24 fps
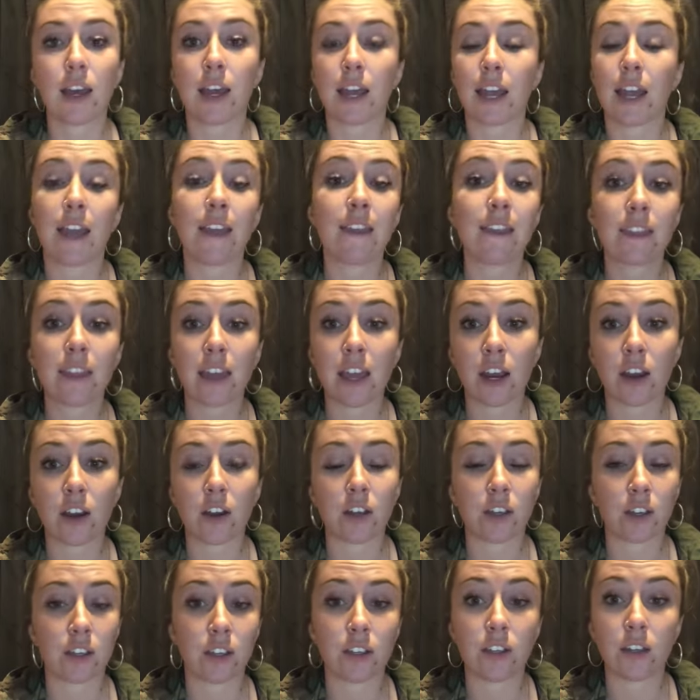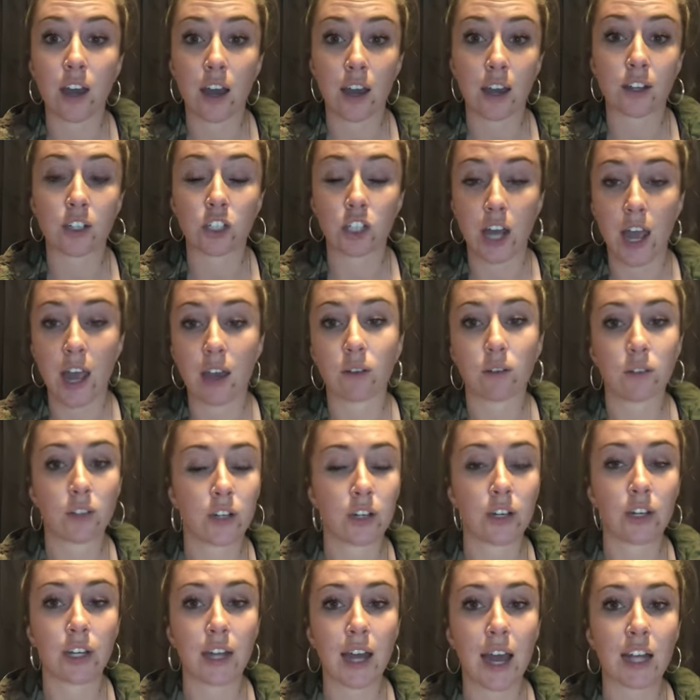in their young
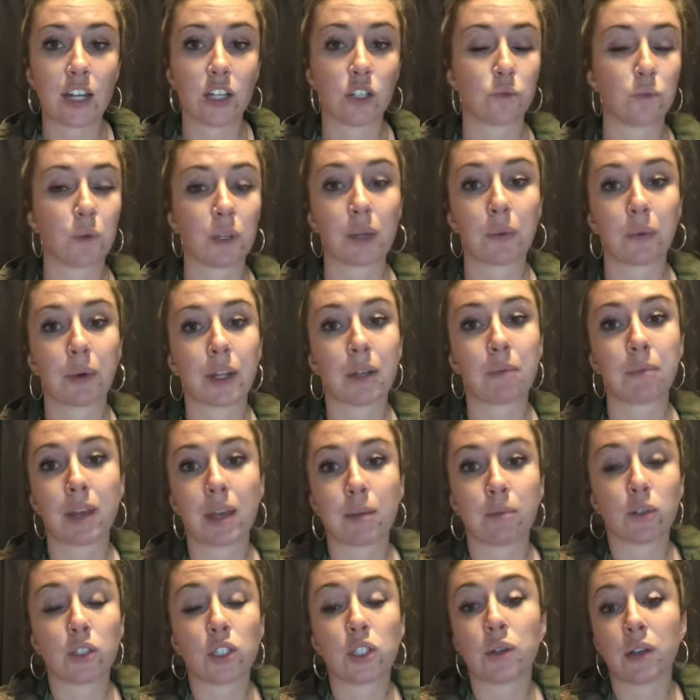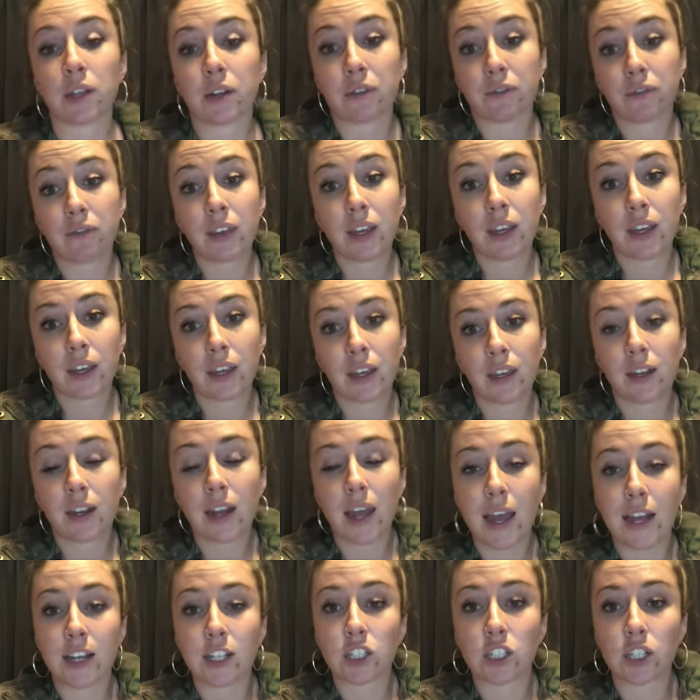childhood i just really want to be able to intervene
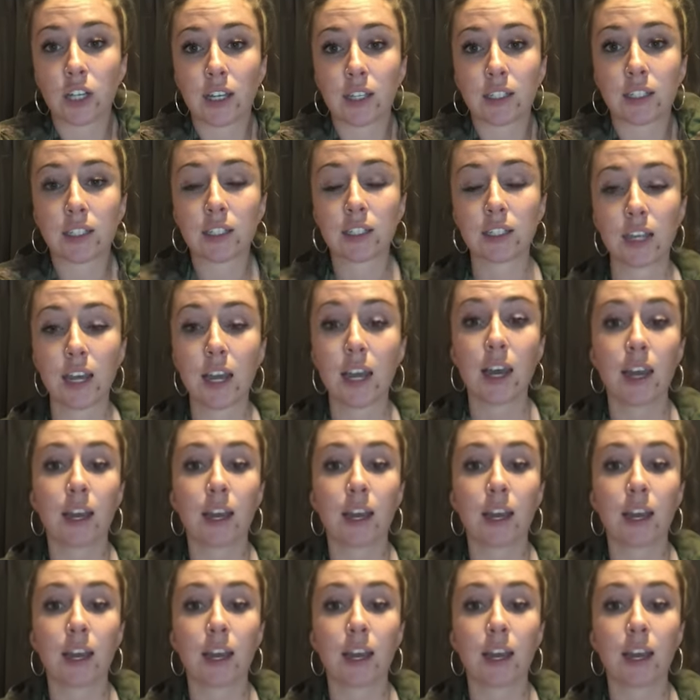and just